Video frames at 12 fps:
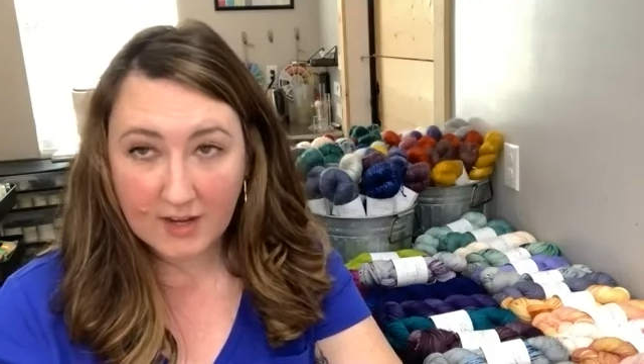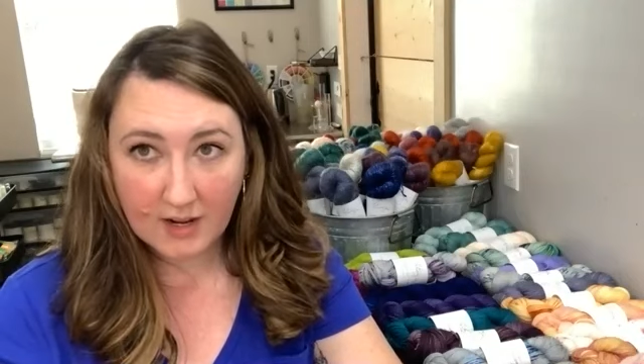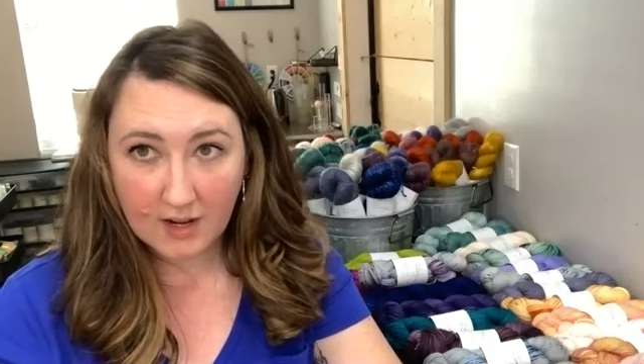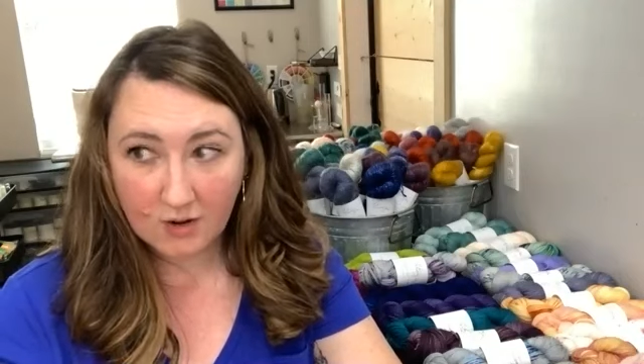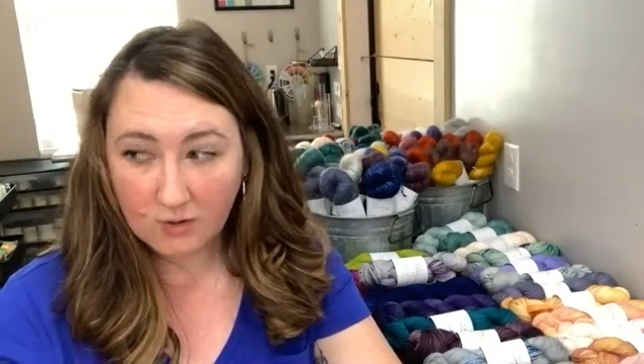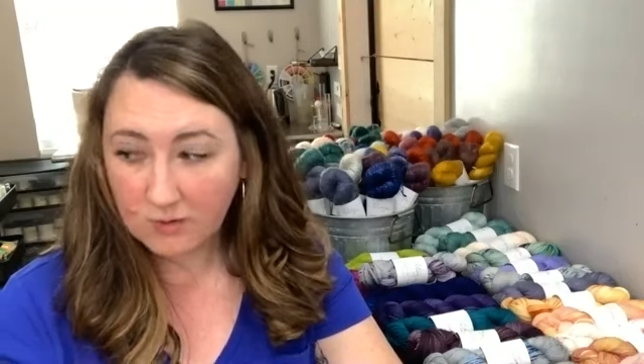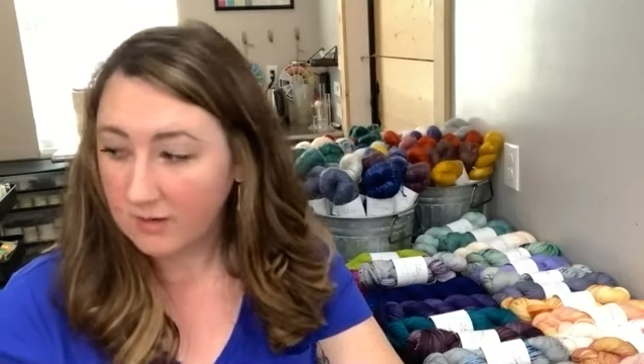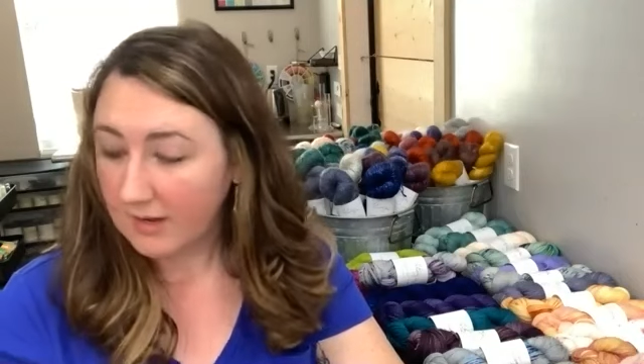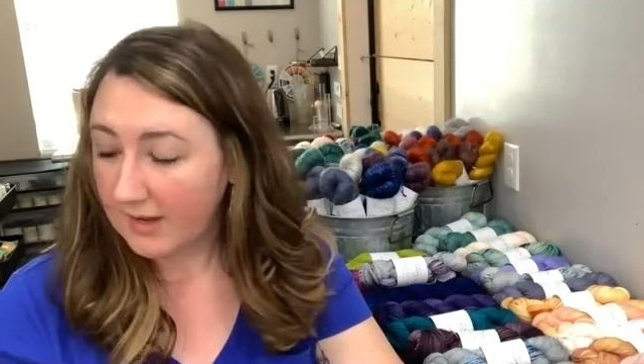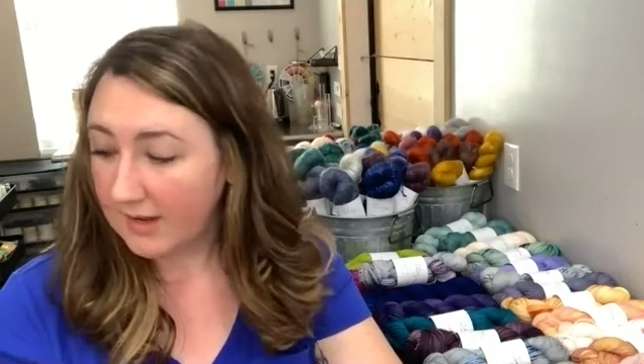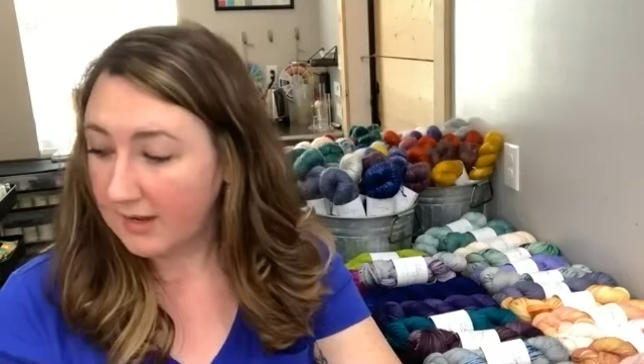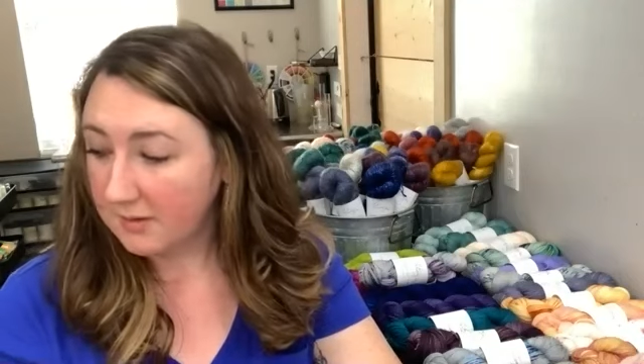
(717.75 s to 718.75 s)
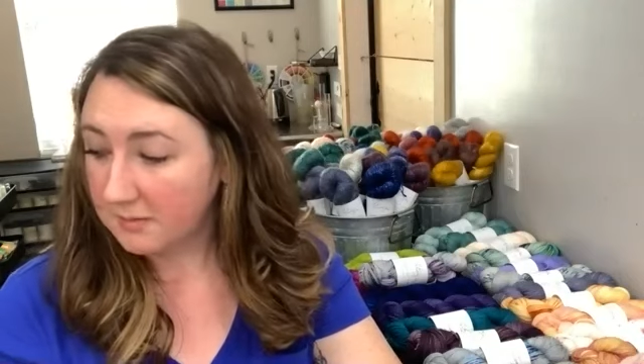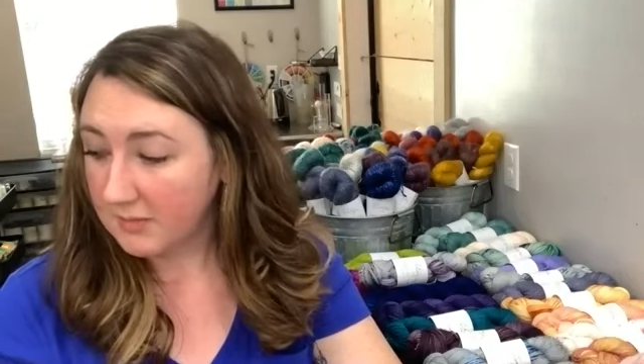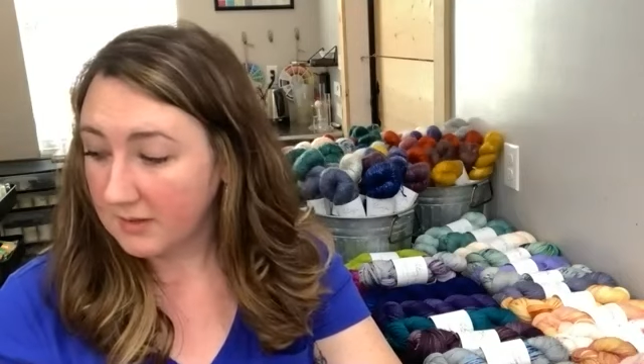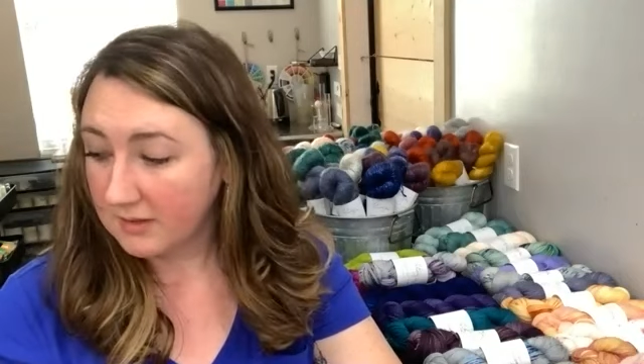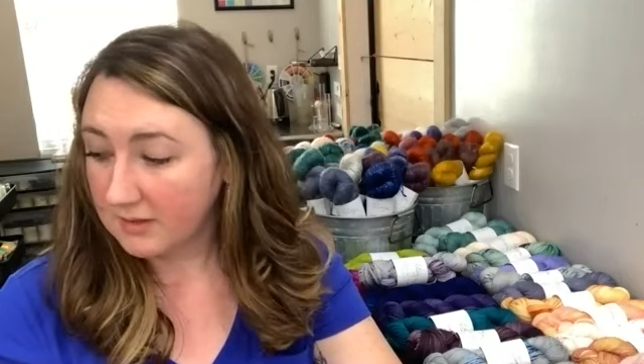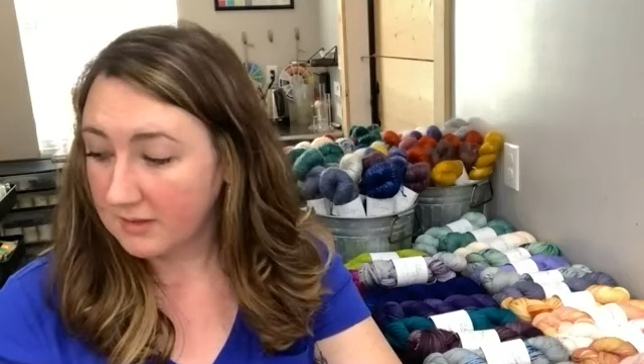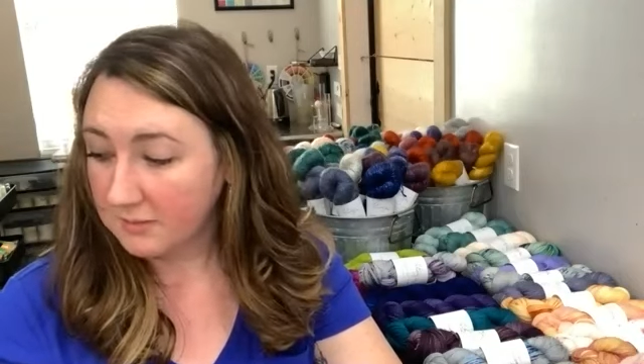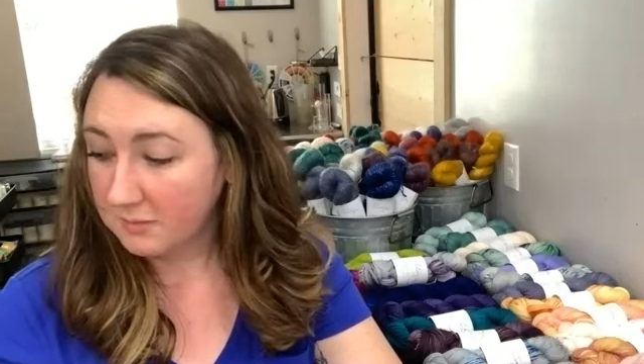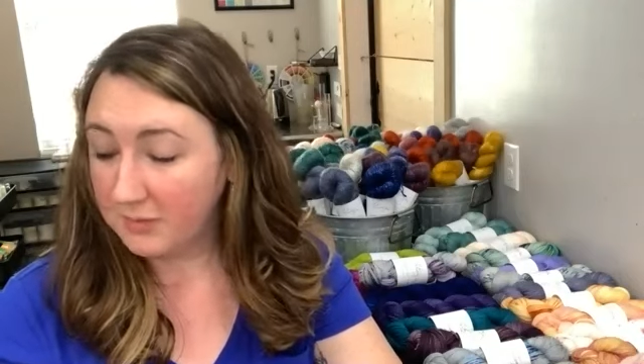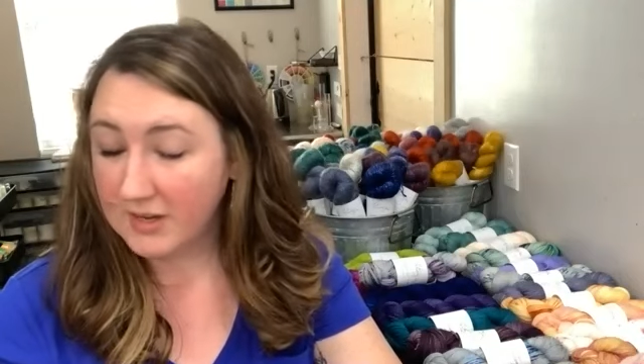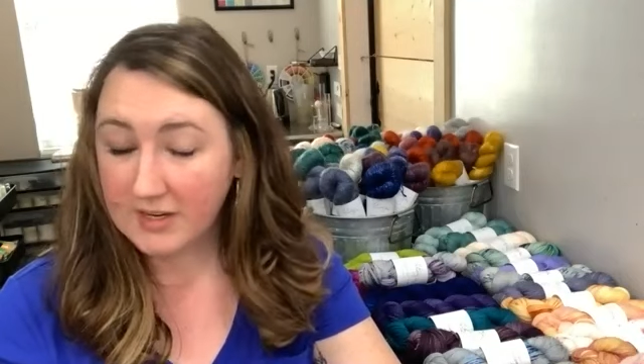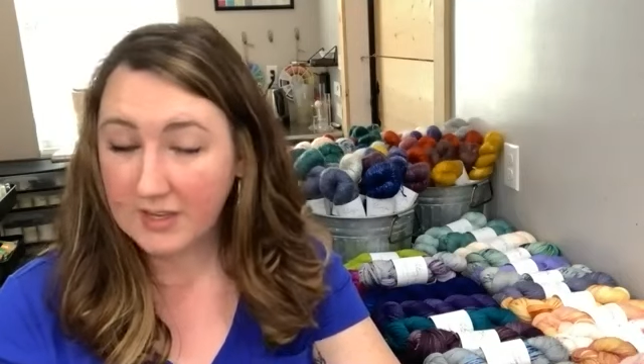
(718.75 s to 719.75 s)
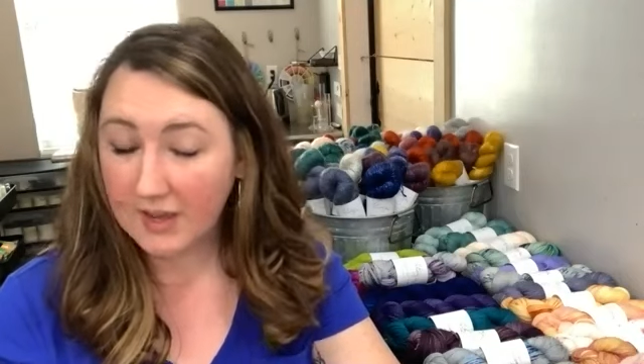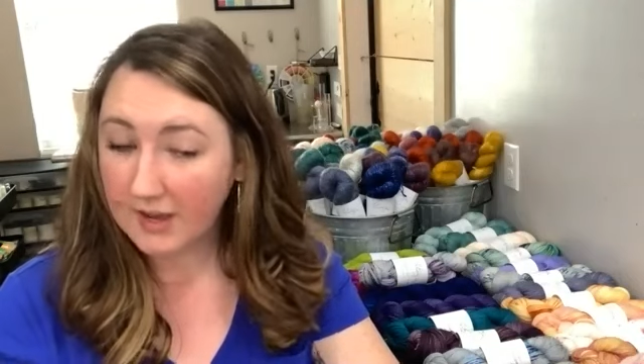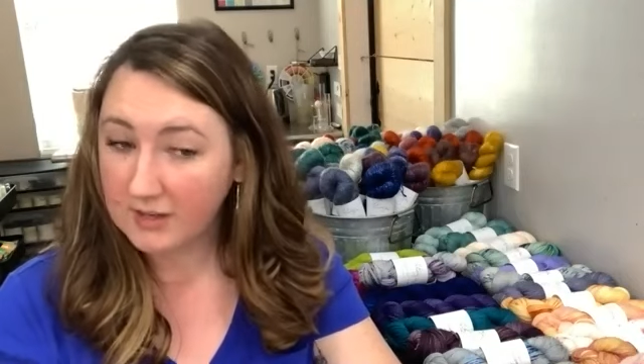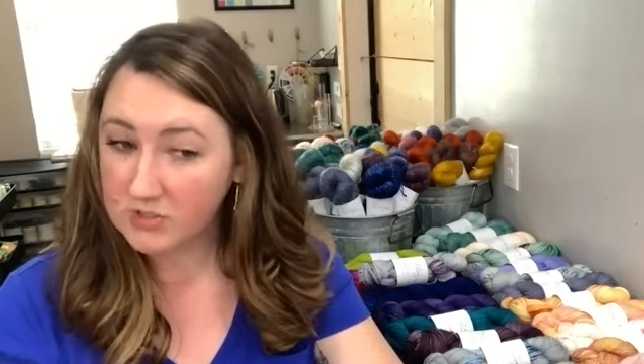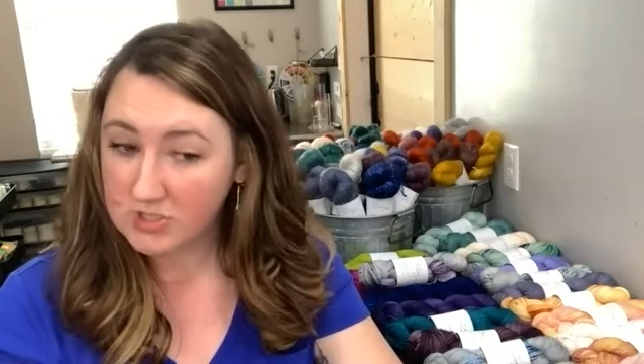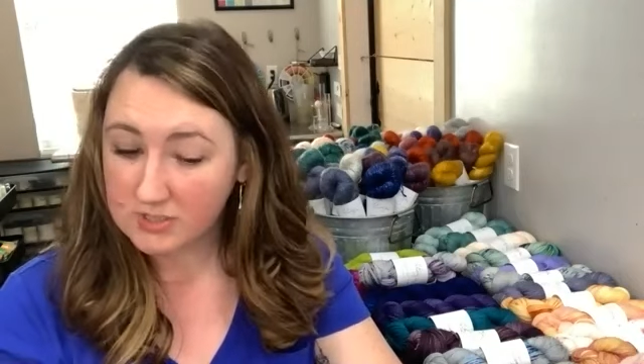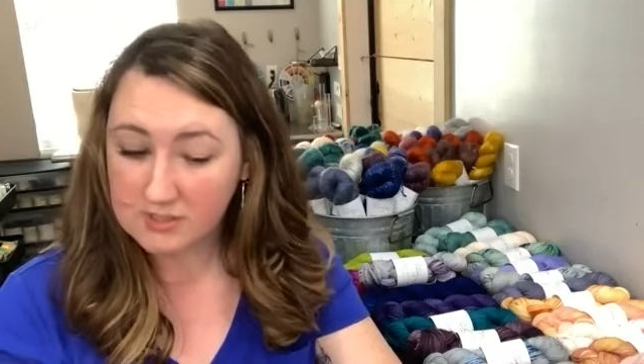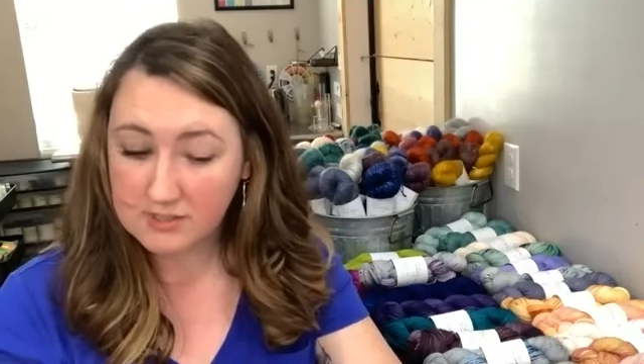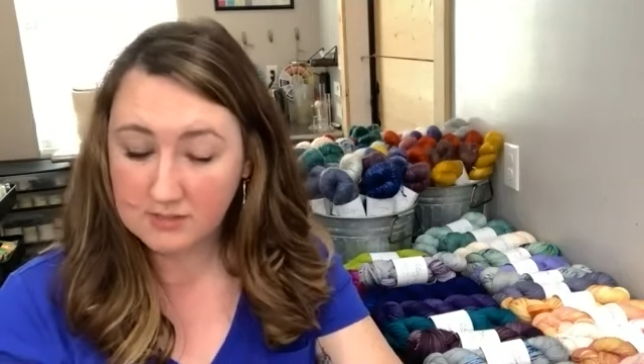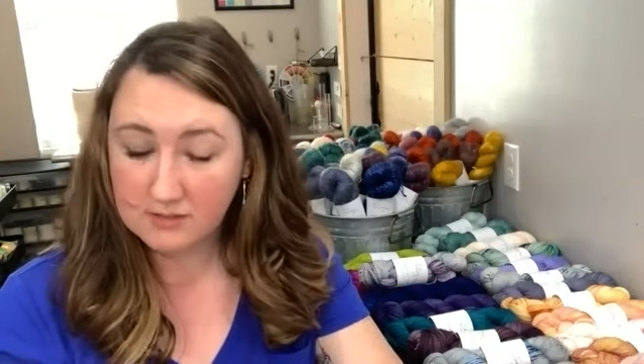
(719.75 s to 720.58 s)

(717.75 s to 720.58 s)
now. But yeah, just